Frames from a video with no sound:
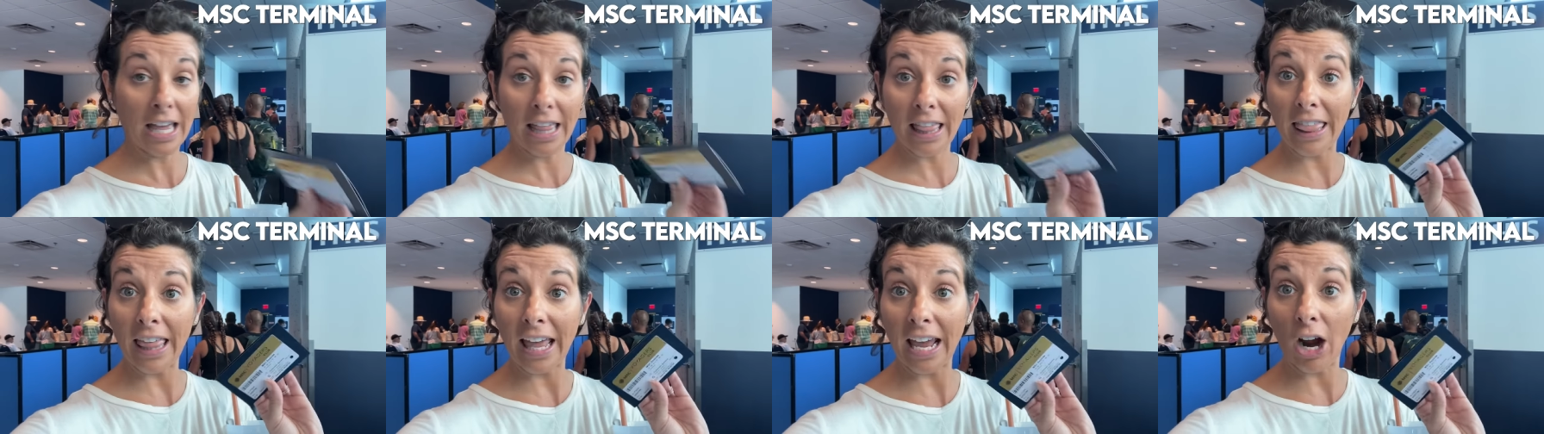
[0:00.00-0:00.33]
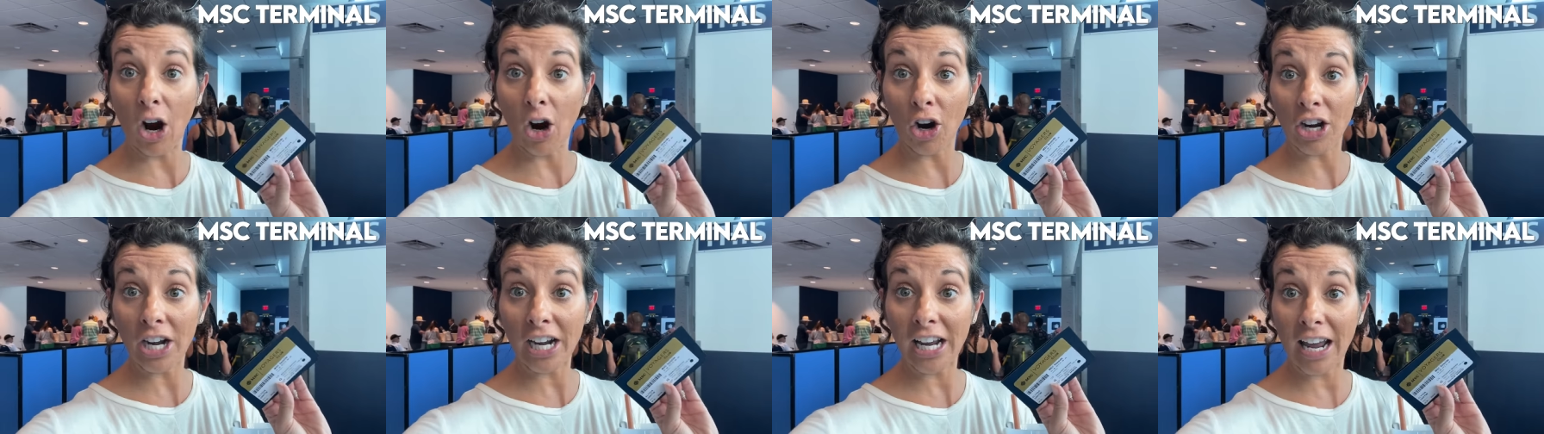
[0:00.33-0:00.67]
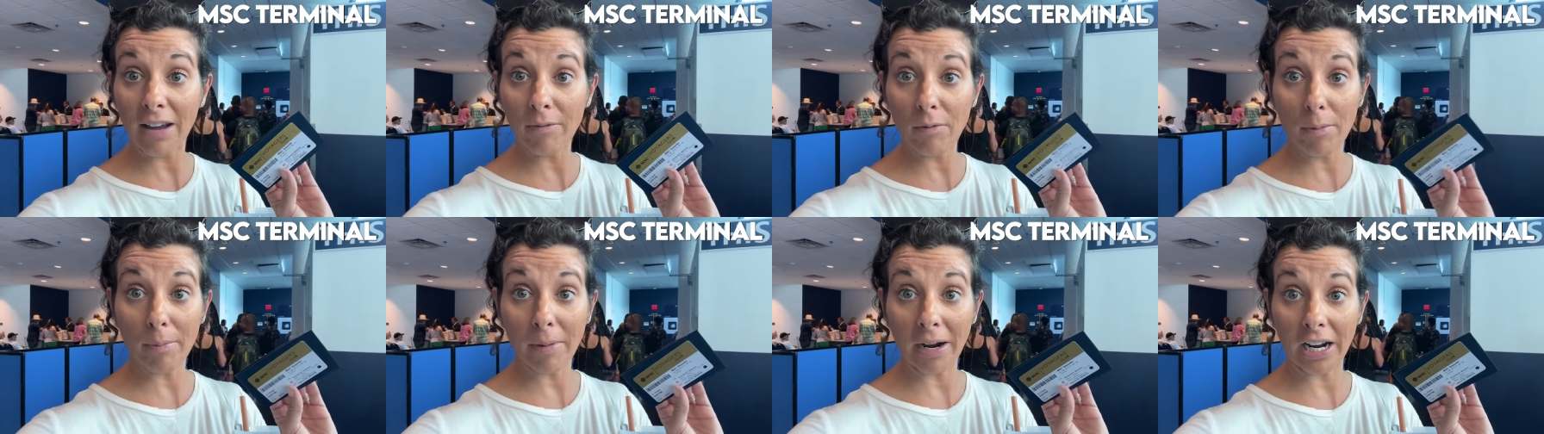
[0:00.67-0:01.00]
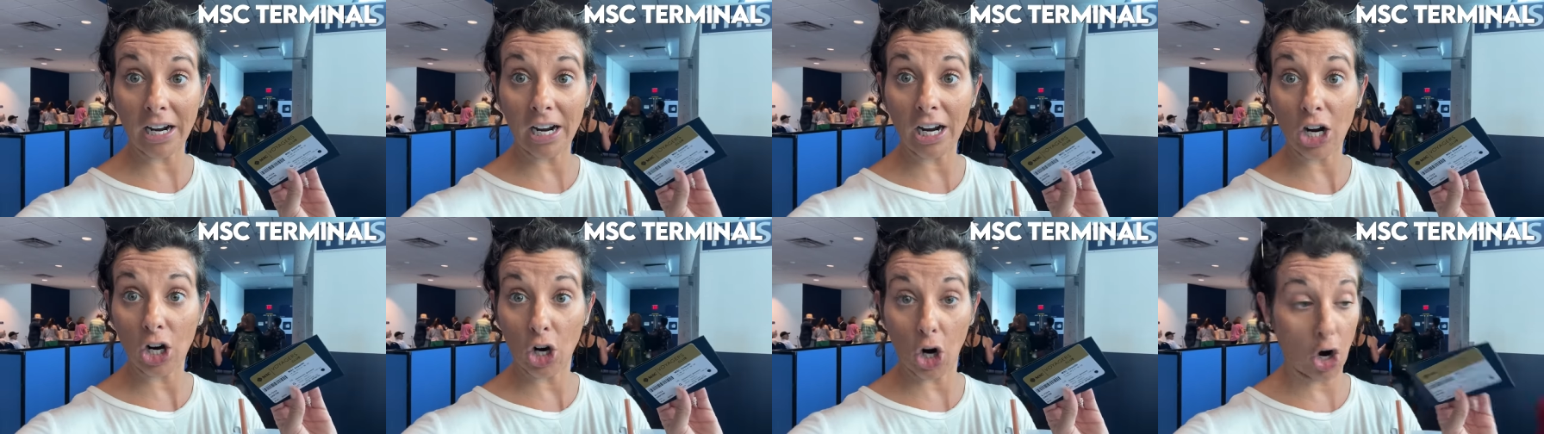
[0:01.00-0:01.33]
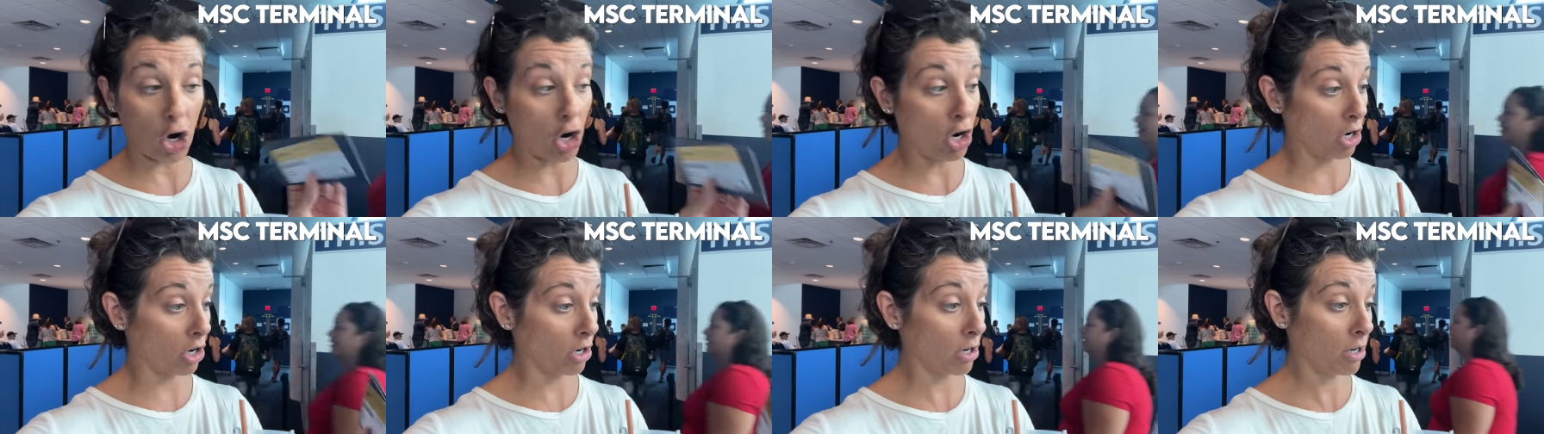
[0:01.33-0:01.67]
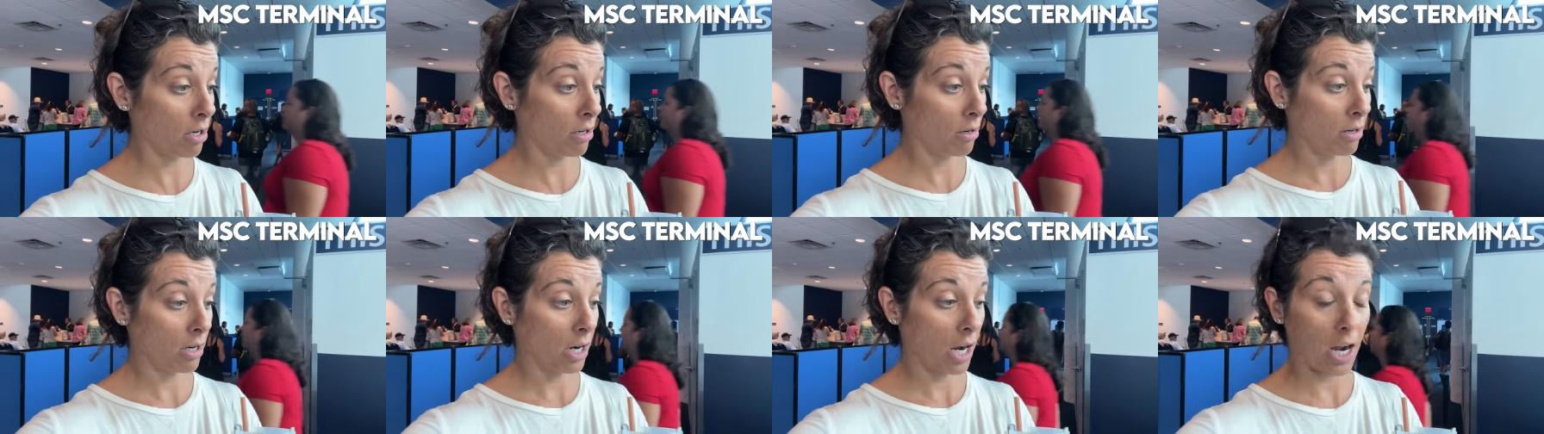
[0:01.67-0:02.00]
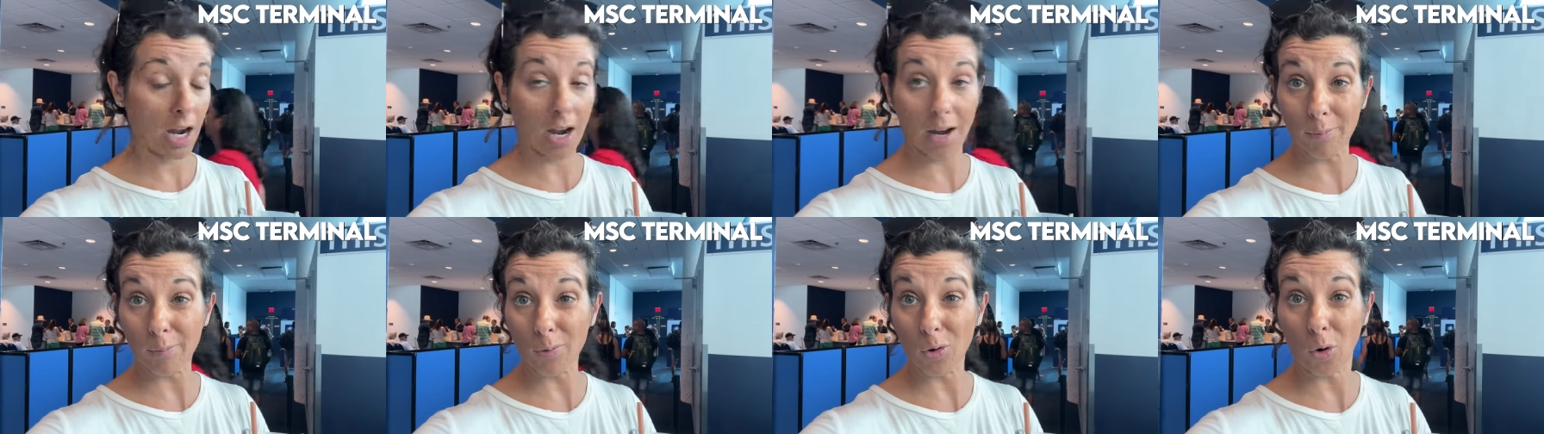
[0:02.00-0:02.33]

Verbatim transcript: They already gave me my card. Um,